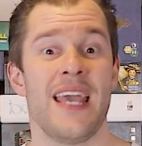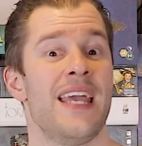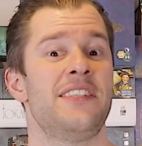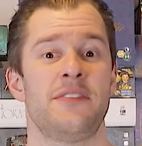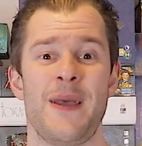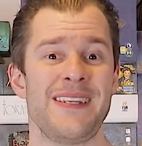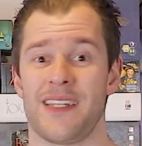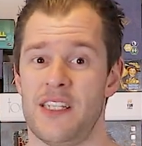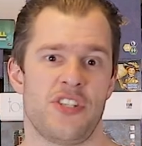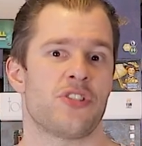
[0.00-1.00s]
It's
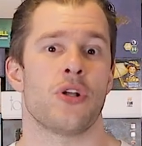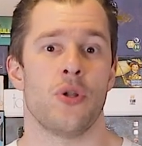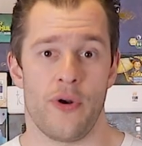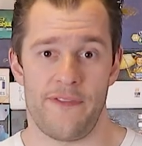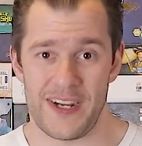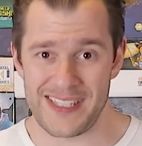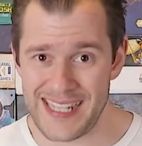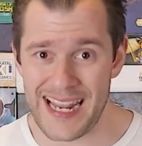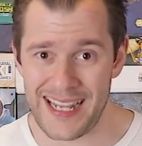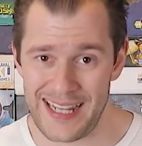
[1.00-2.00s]
basically just a glorified
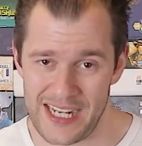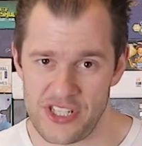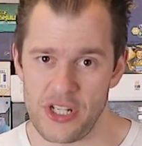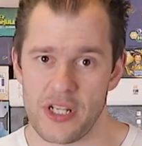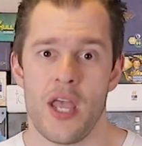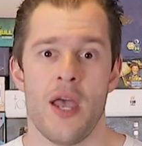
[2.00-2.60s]
set collection.